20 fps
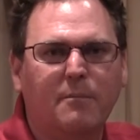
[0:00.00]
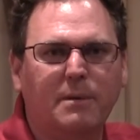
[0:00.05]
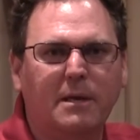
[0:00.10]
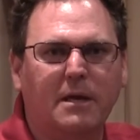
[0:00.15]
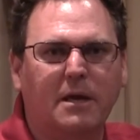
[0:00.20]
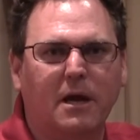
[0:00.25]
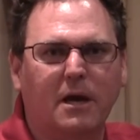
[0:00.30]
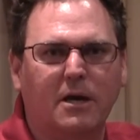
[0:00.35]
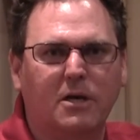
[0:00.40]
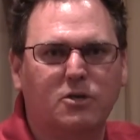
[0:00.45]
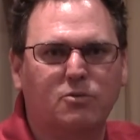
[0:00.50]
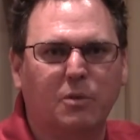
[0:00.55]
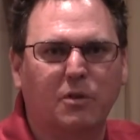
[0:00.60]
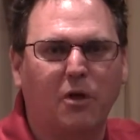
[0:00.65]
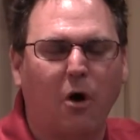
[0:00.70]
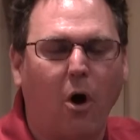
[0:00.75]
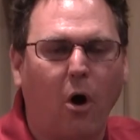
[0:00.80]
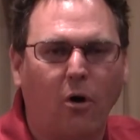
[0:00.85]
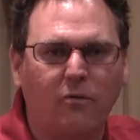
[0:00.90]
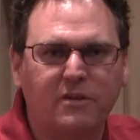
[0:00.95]
because with
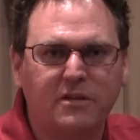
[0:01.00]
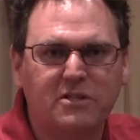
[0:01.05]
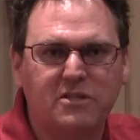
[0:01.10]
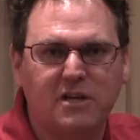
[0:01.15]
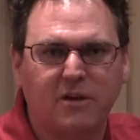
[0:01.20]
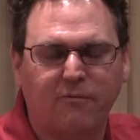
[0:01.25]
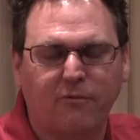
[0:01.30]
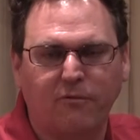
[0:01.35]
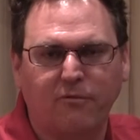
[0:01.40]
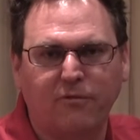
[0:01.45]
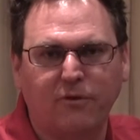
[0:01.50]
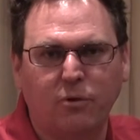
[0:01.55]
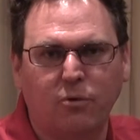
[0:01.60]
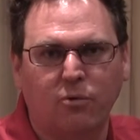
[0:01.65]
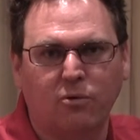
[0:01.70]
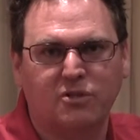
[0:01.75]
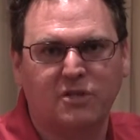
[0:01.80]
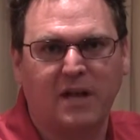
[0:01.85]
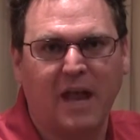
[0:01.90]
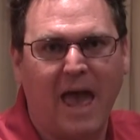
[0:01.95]
all these different
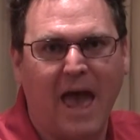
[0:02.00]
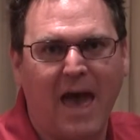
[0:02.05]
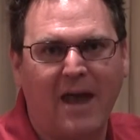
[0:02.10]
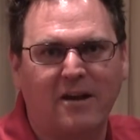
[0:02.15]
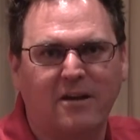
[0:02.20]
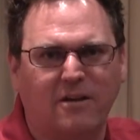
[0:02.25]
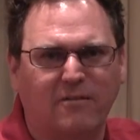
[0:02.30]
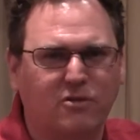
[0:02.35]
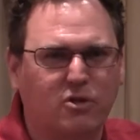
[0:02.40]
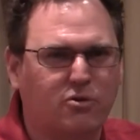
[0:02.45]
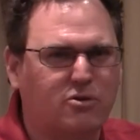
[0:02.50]
fuels and additives,